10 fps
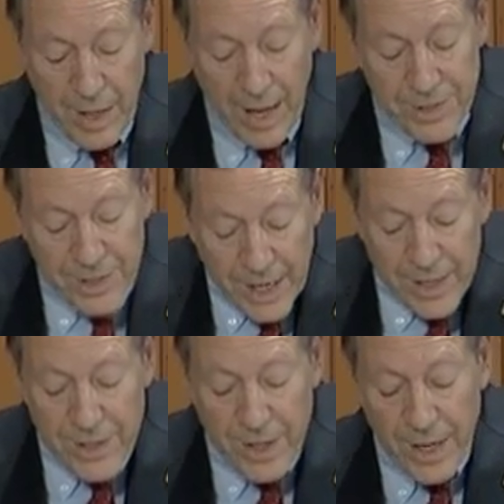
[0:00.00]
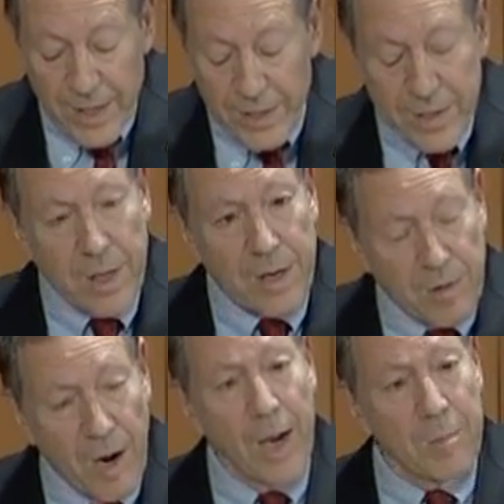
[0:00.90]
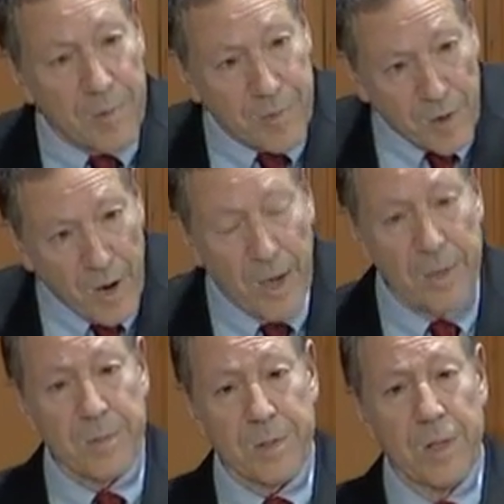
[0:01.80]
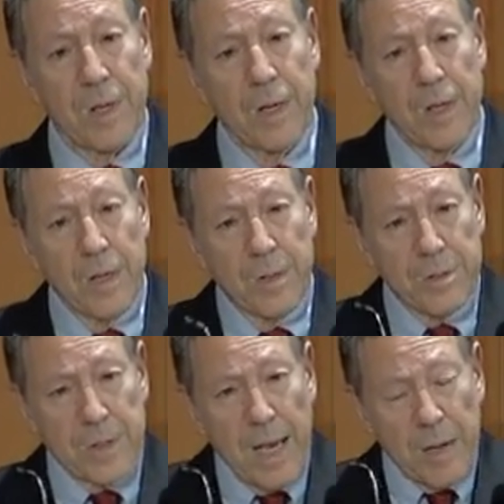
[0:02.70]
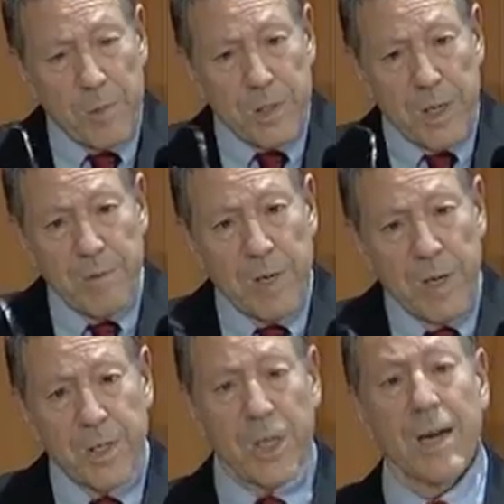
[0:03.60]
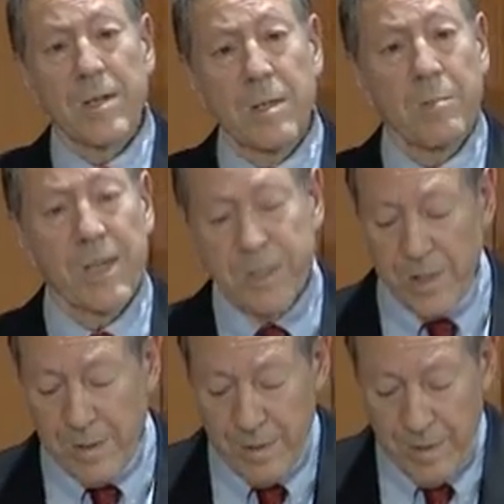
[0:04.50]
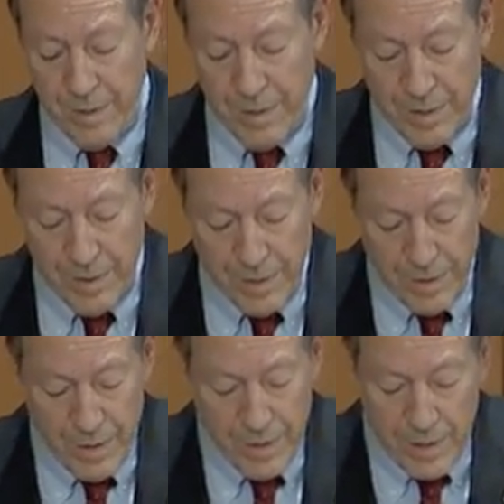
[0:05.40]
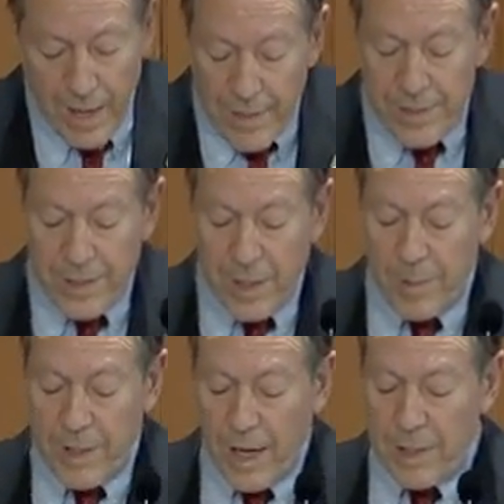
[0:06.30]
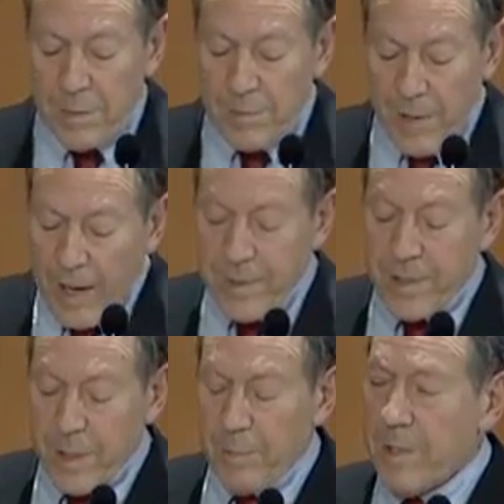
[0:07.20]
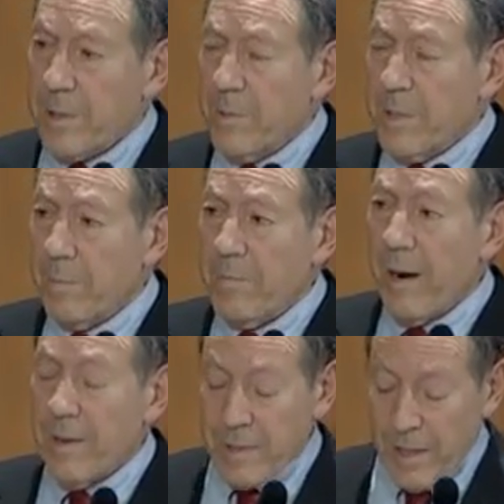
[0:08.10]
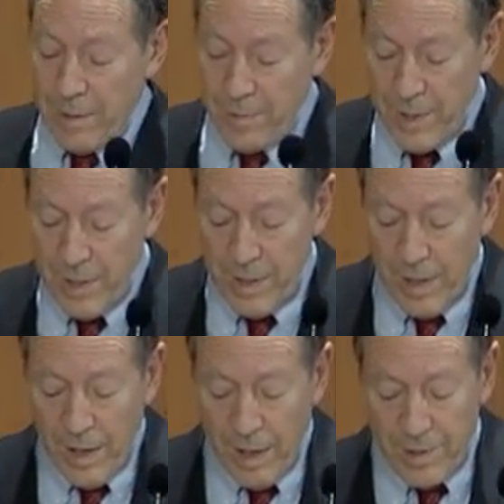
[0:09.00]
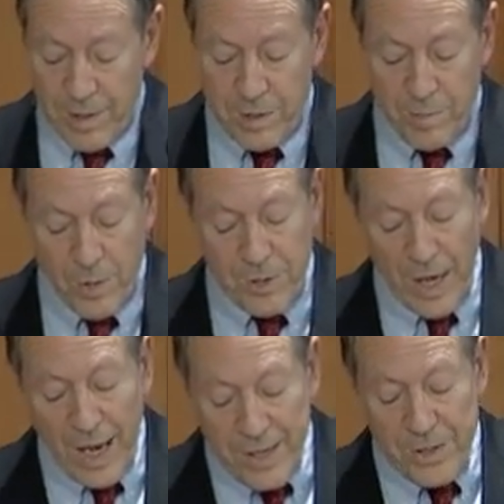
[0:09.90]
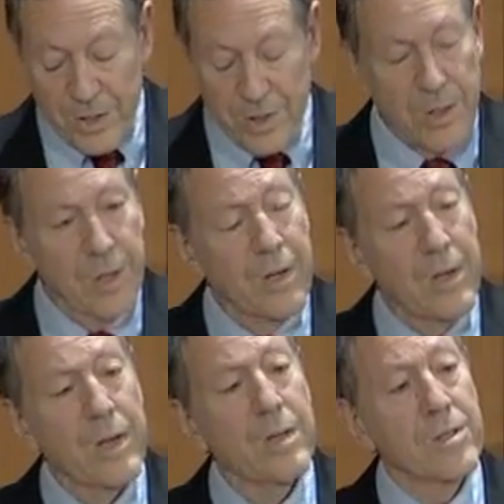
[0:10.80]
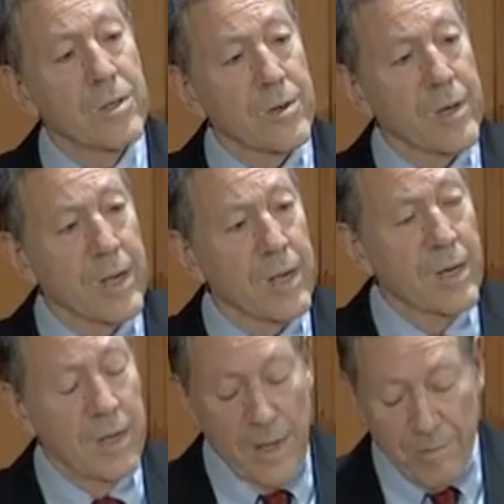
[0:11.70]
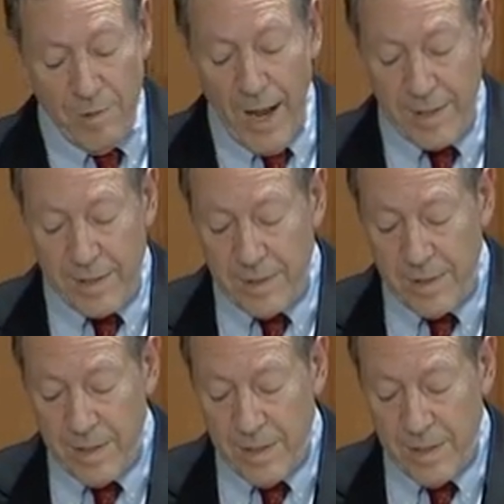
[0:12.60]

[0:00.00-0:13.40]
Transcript: and genocide is the crime of crimes, whose name we should even shudder to mention, then anti-Semitism is the paradigm of this most ancient, enduring of radical